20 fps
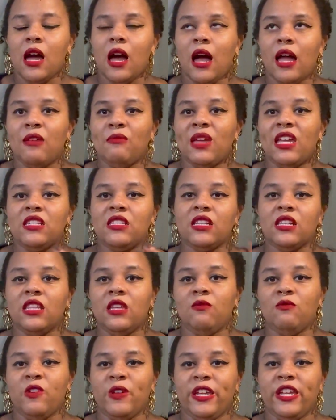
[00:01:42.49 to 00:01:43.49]
I
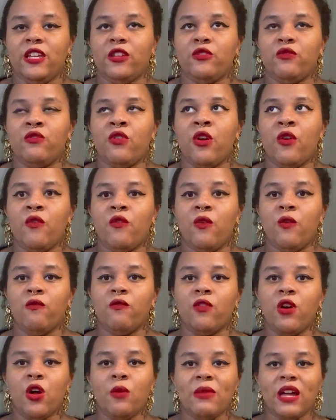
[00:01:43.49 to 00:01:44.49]
basically mean
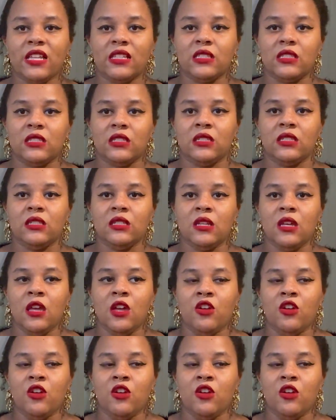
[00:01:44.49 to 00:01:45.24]
romance